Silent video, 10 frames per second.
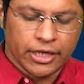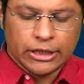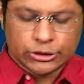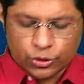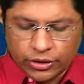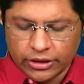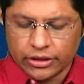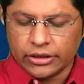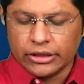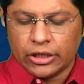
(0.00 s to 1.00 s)
So
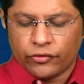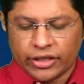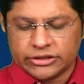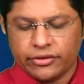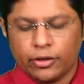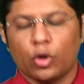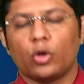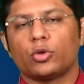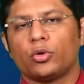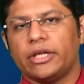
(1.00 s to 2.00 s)
here, once we go
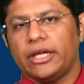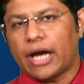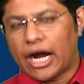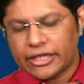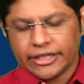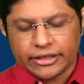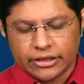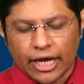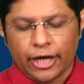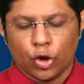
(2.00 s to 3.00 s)
through the article,
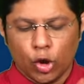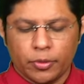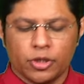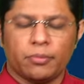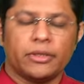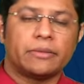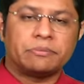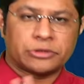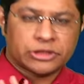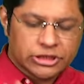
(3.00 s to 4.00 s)
I hope you'll be in a
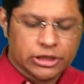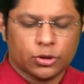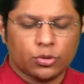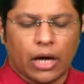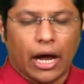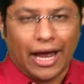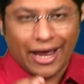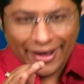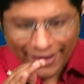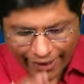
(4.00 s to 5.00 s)
position to
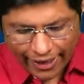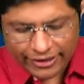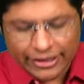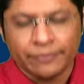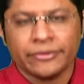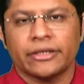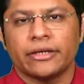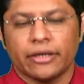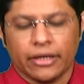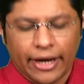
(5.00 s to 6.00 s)
attempt
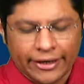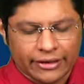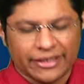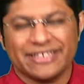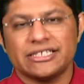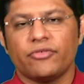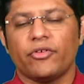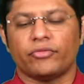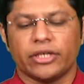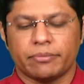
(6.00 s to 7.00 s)
at least
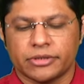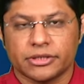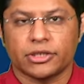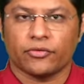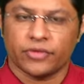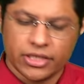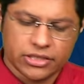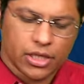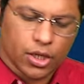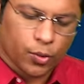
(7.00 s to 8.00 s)
50% of this
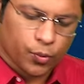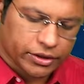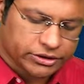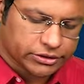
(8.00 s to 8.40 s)
question.